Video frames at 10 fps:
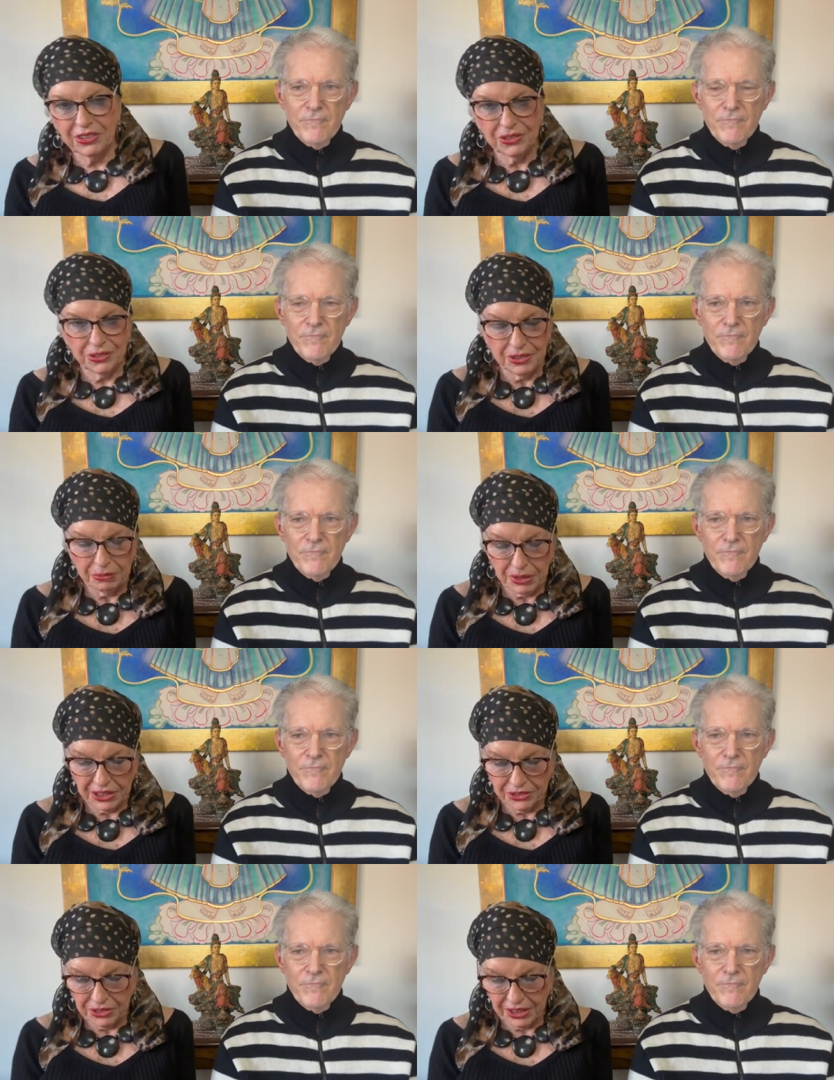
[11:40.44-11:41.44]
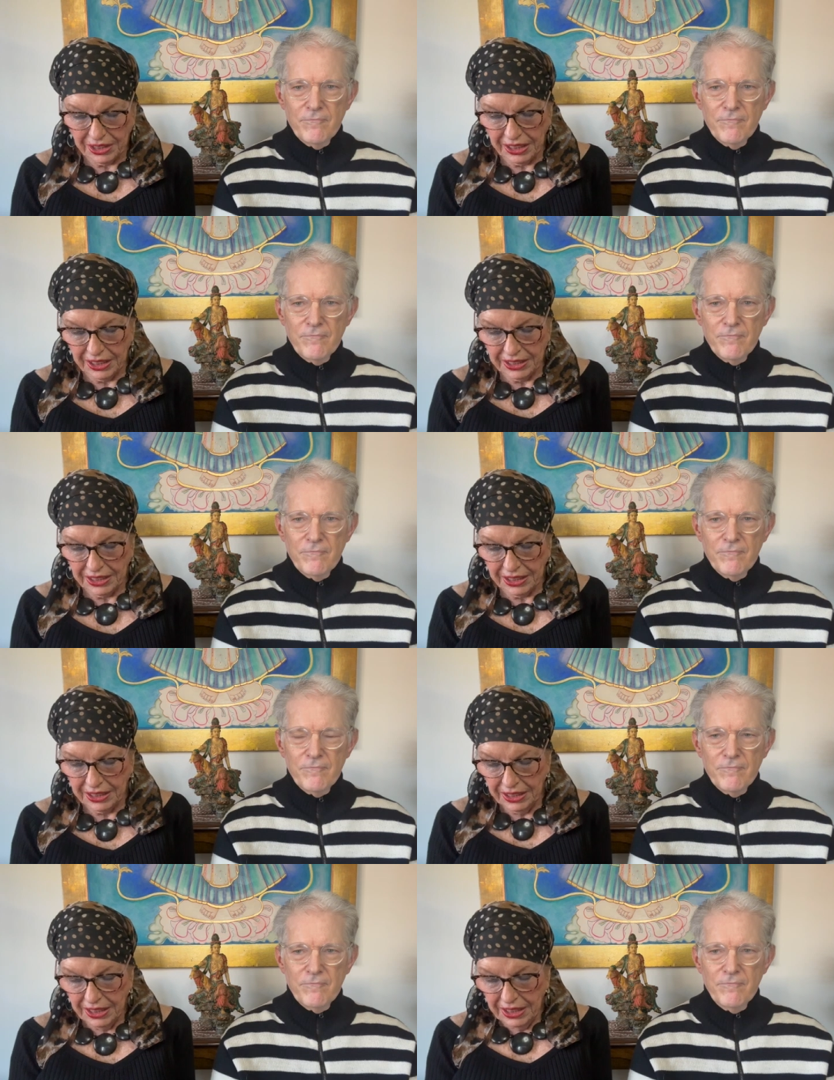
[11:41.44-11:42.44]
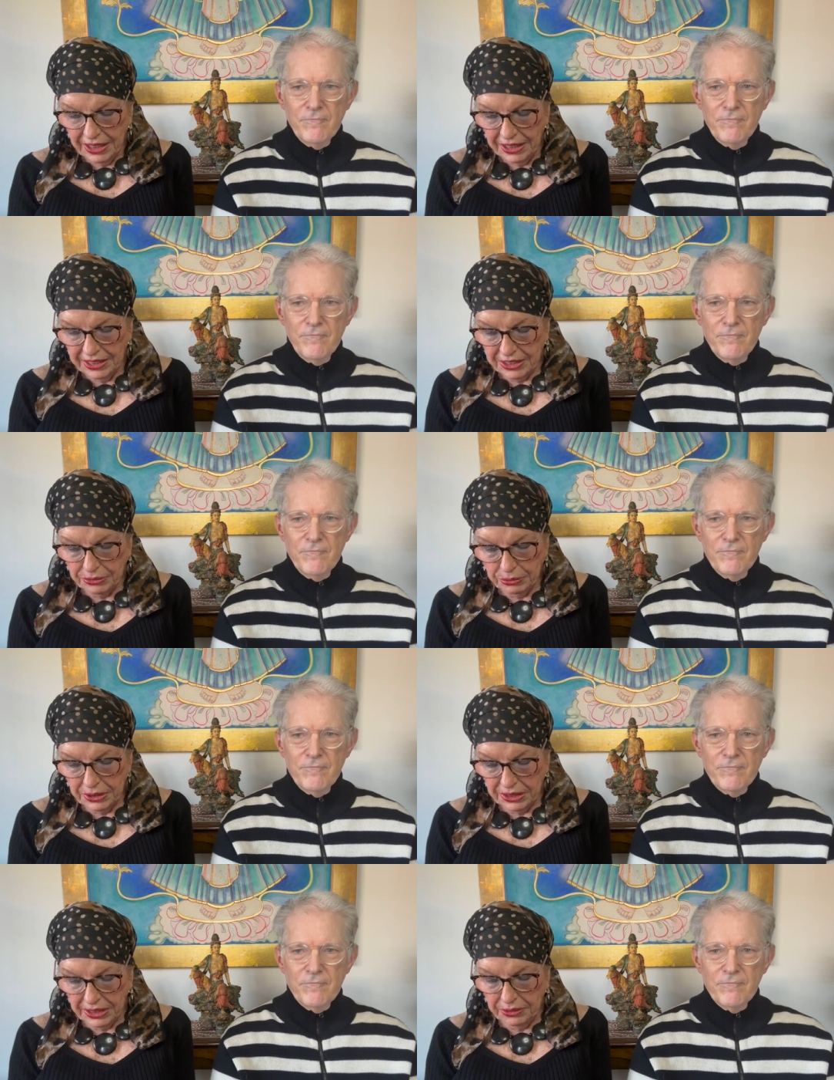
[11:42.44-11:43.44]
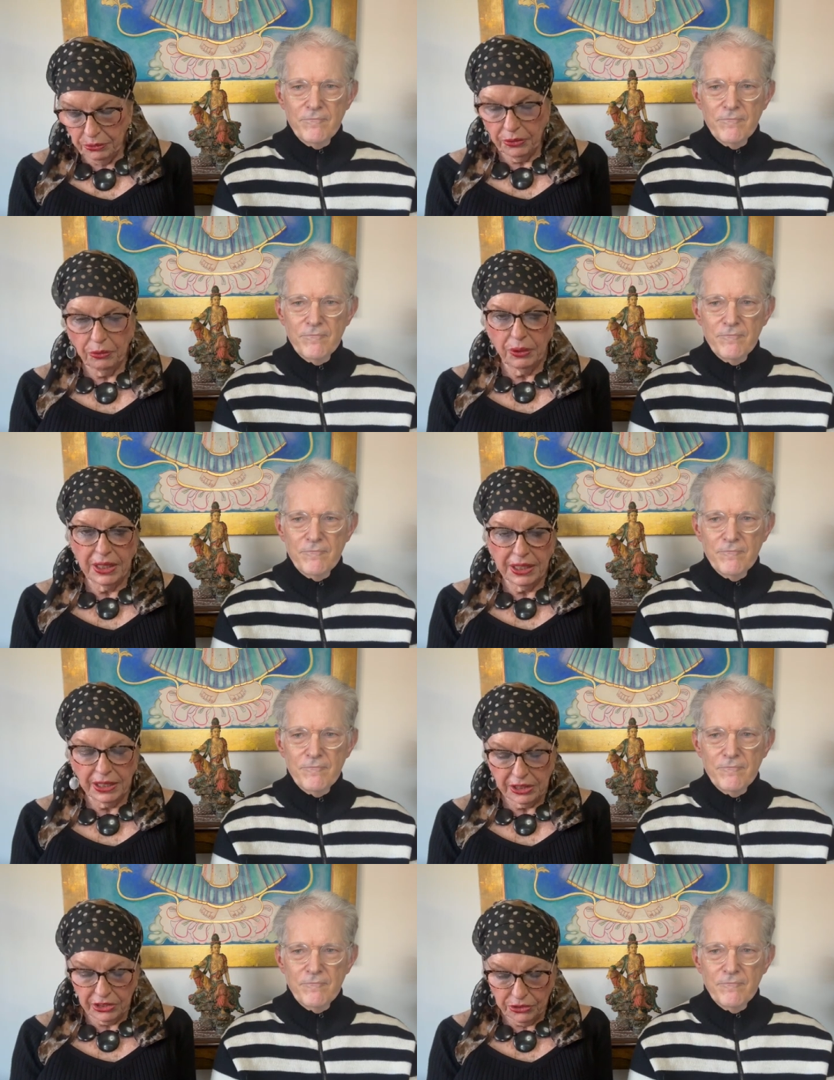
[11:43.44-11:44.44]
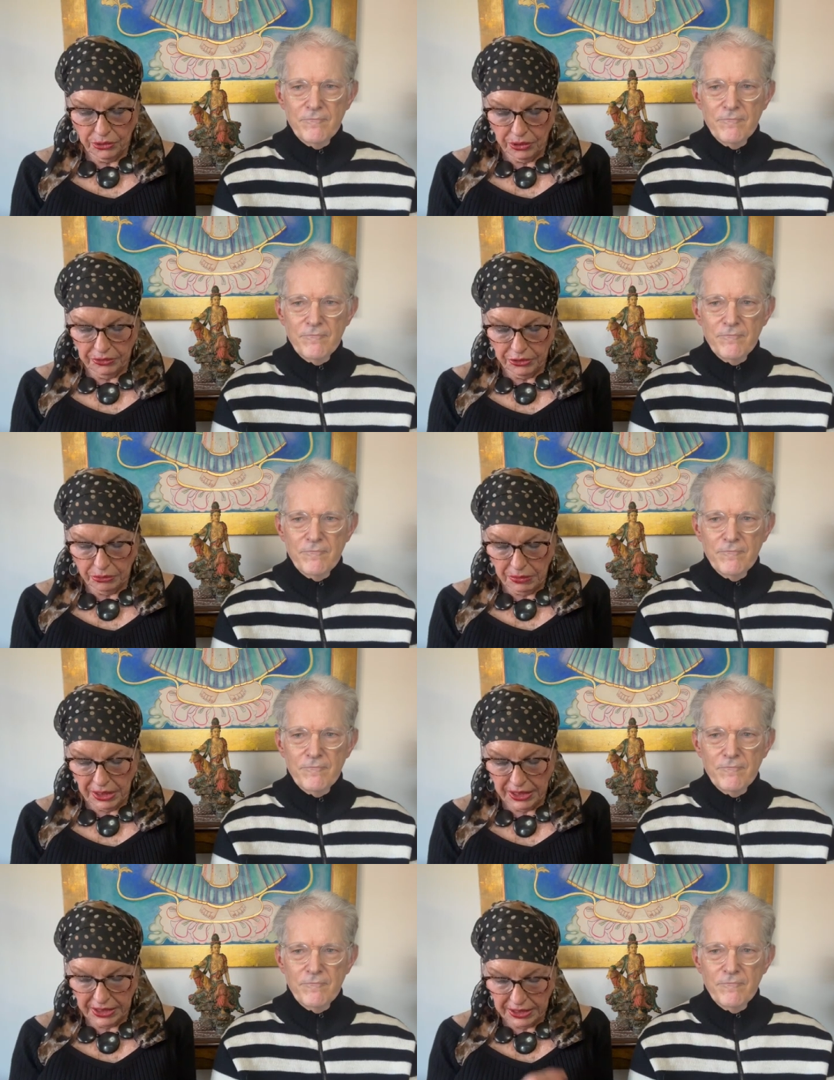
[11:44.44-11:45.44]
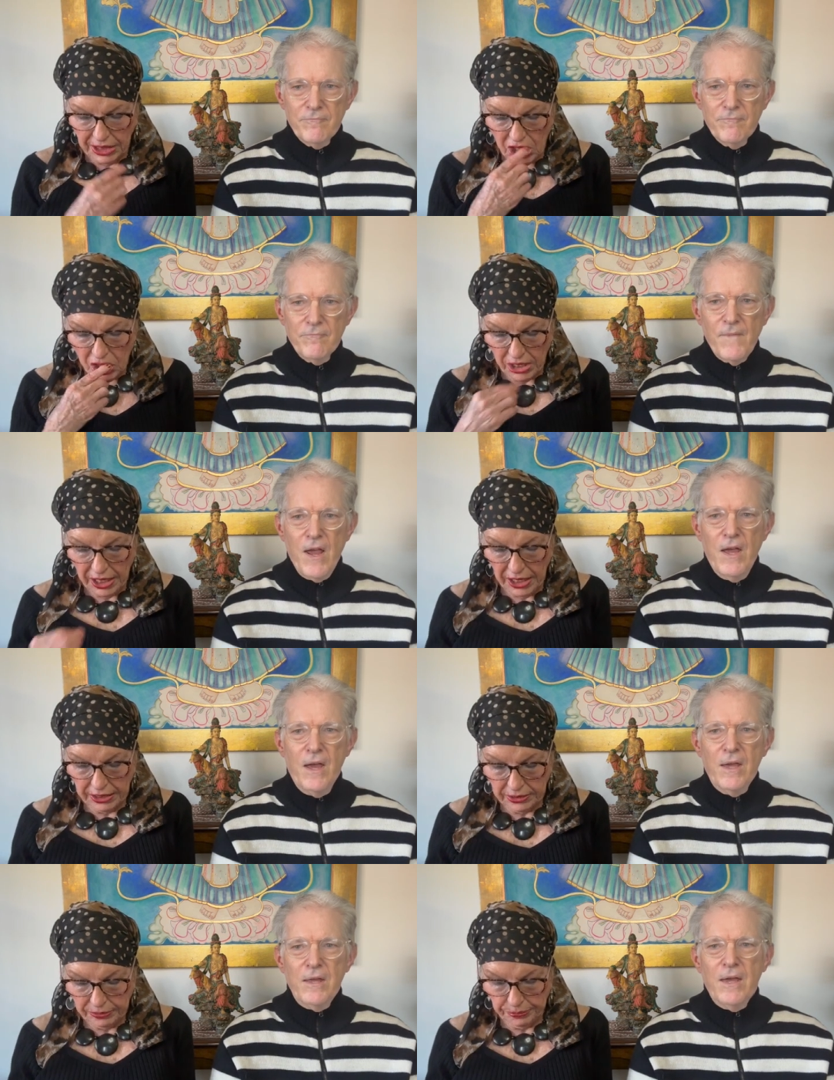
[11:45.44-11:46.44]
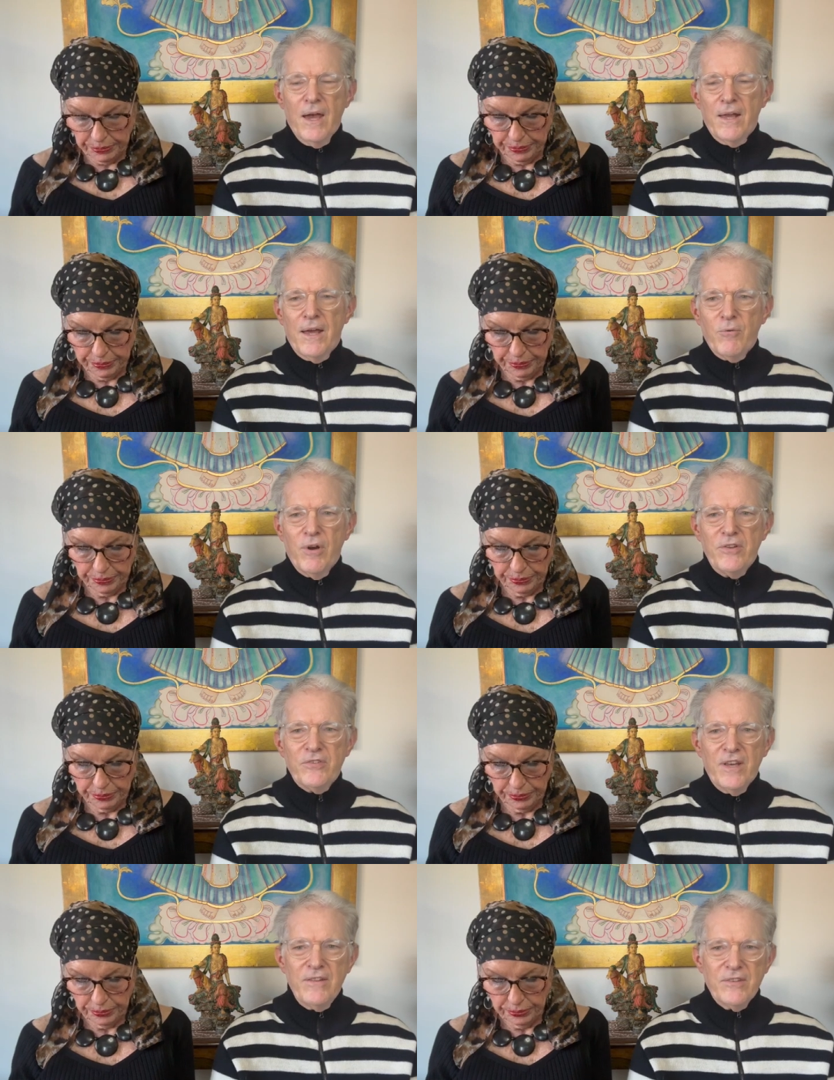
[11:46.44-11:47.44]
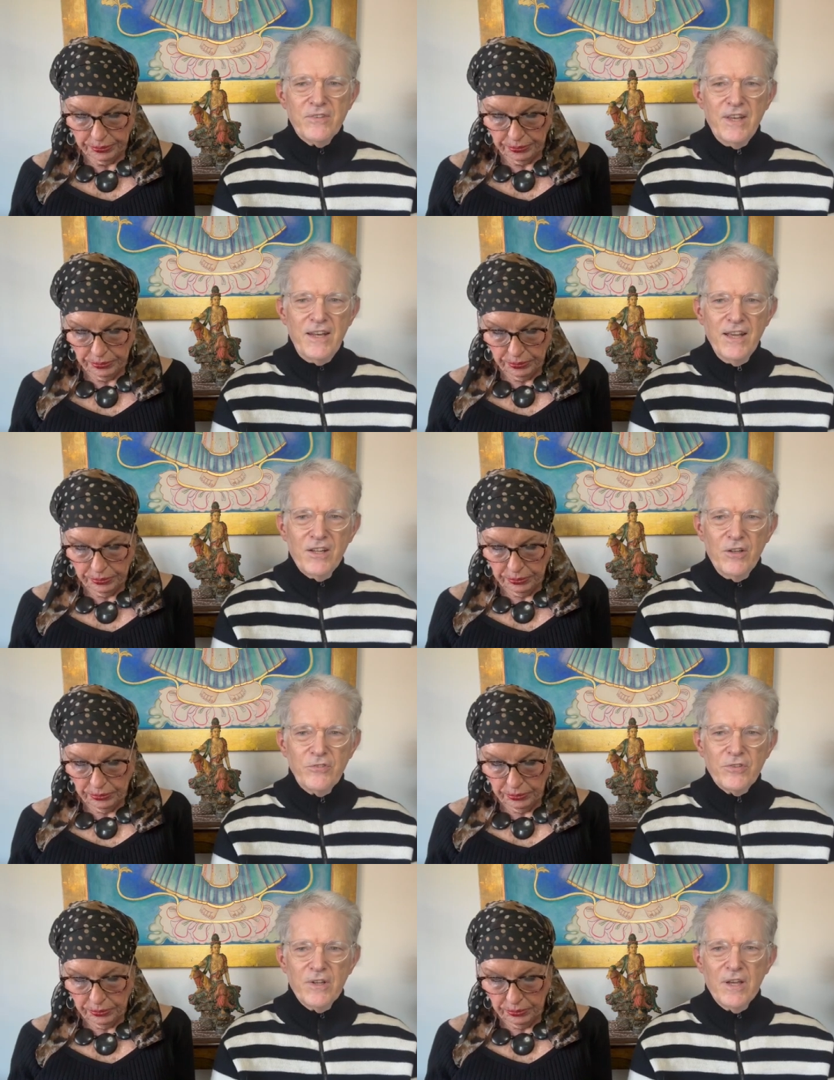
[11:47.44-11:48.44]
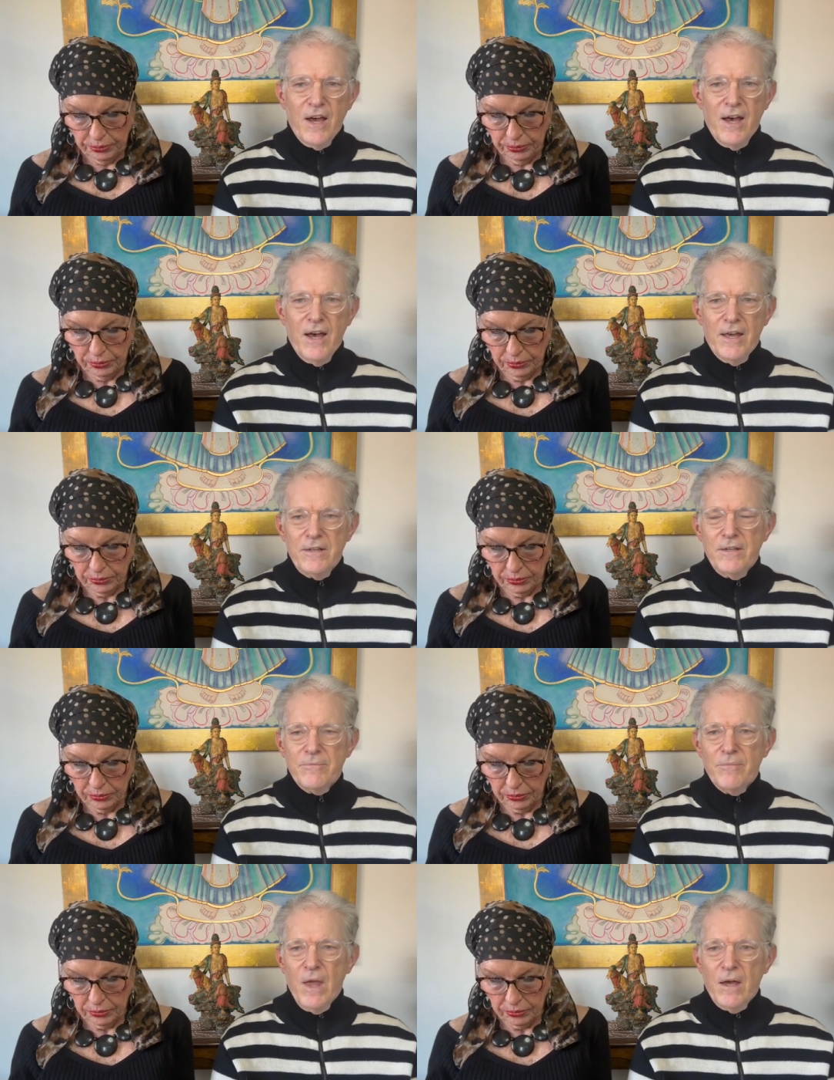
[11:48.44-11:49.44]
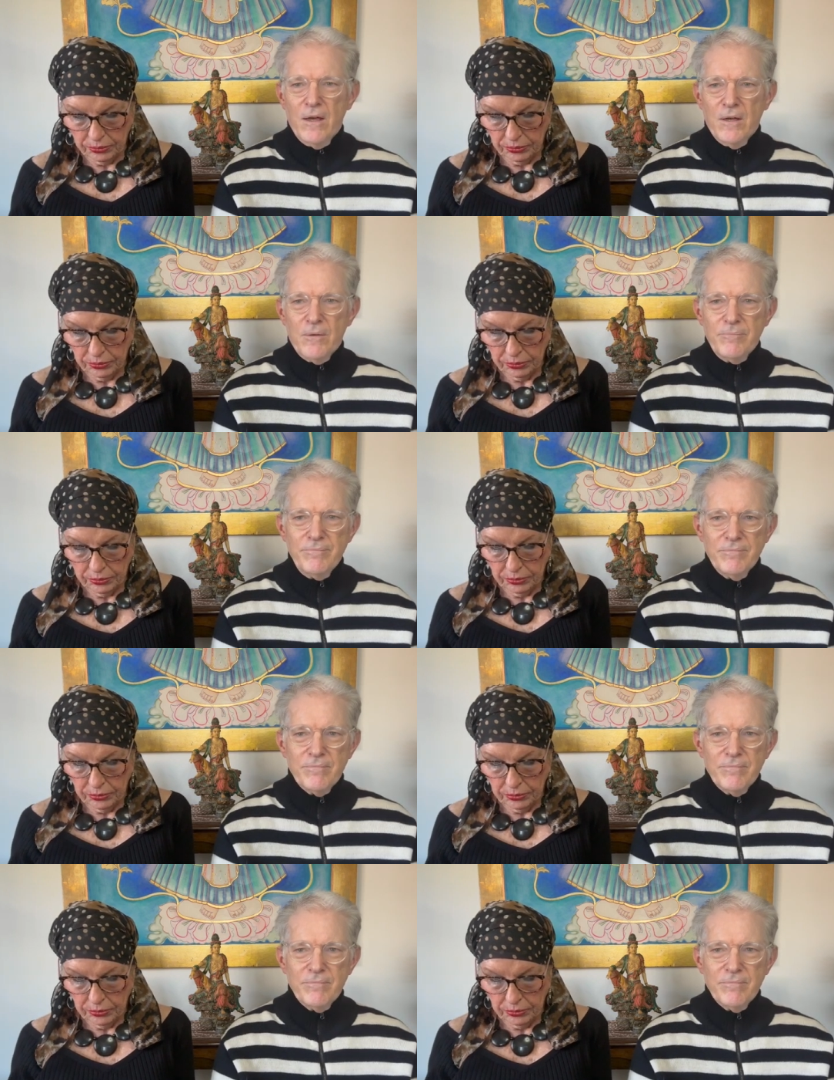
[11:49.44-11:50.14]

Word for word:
Speaker 1: you do the mantra. And uh, it's really the way to get control of your mind. And
Speaker 2: yeah, and I want to say this getting closer to God. Um,